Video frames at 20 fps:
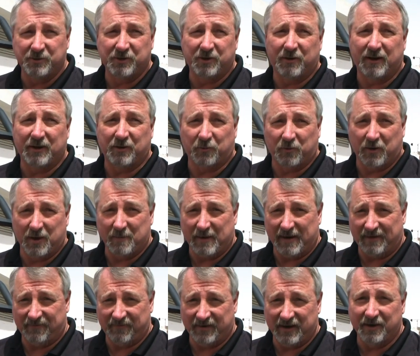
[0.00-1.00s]
You don't have to worry
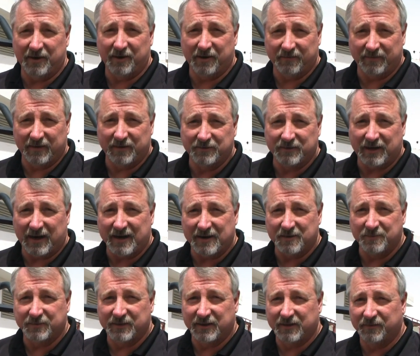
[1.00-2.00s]
about failure of those
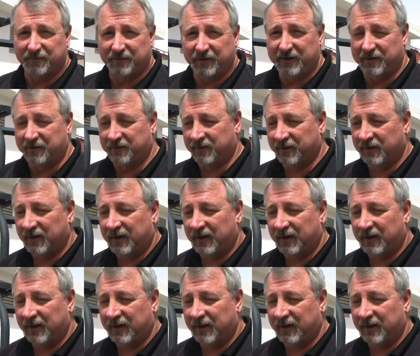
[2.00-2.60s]
items in the field.